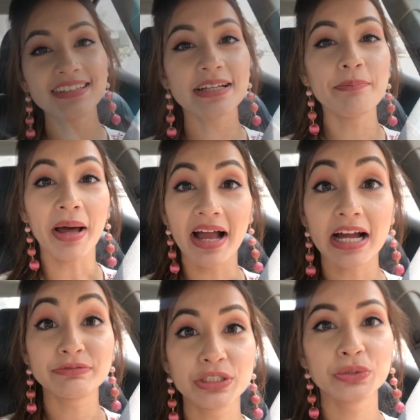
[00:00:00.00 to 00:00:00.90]
guys, I'm back
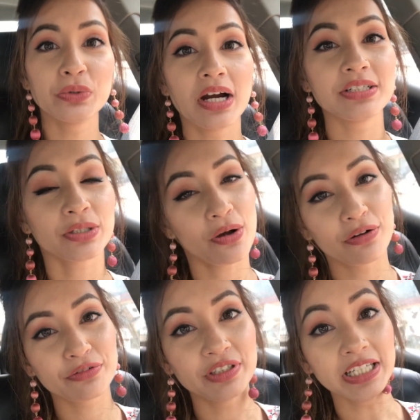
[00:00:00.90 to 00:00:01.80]
after 2 hours
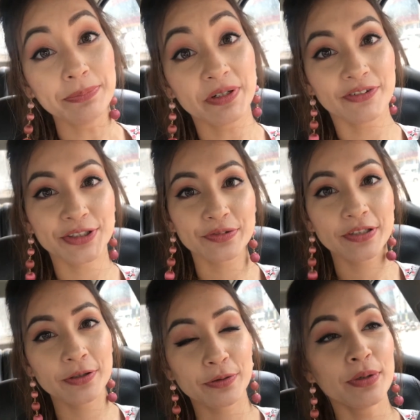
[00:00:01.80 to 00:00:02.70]
of the previous
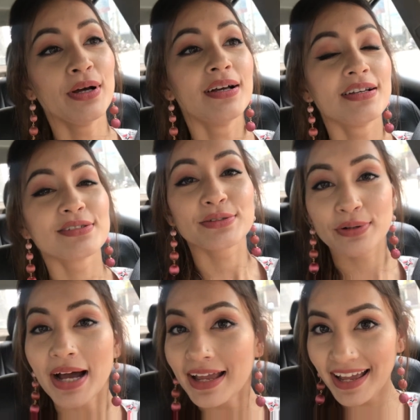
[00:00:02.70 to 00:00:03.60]
video.
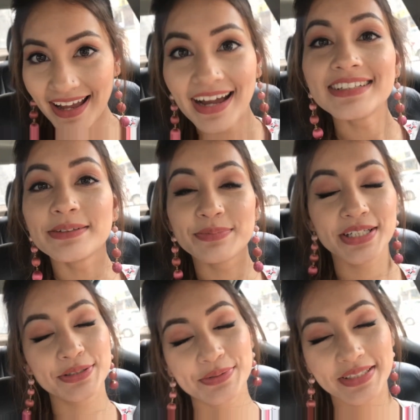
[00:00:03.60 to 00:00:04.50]
So I had
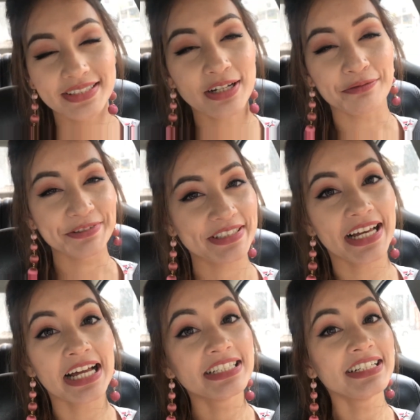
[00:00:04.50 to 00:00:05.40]
something to eat. Obviously
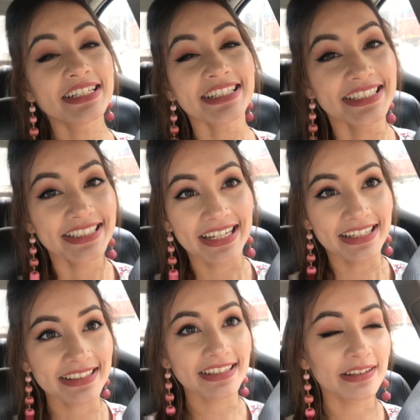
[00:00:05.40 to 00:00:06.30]
I didn't eat
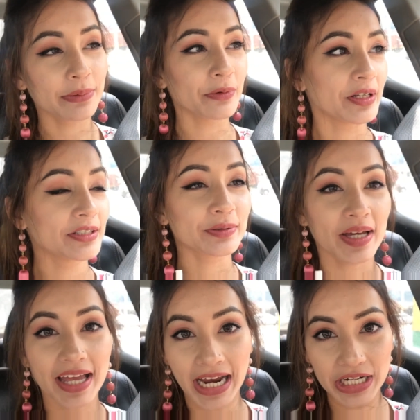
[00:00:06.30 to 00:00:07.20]
anything in the morning, so
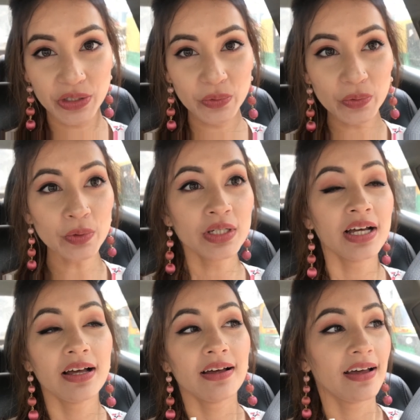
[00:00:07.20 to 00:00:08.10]
I had to
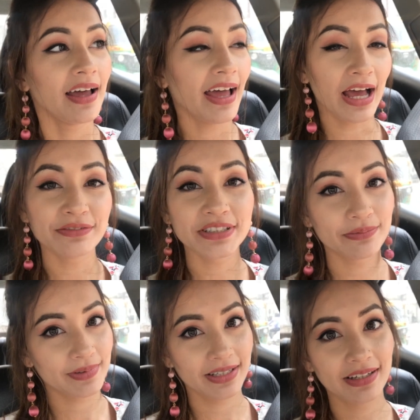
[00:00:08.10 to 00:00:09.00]
have
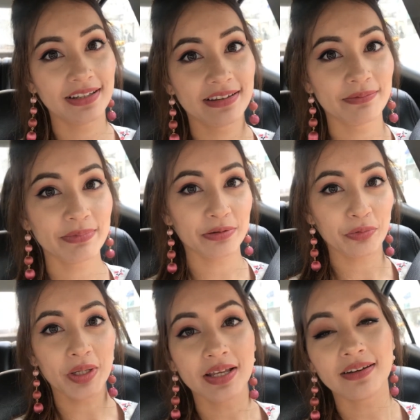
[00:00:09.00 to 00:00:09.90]
something in
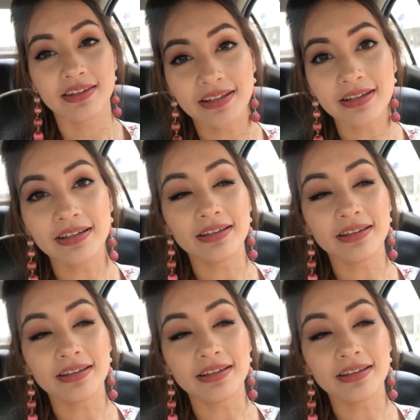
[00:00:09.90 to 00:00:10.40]
between the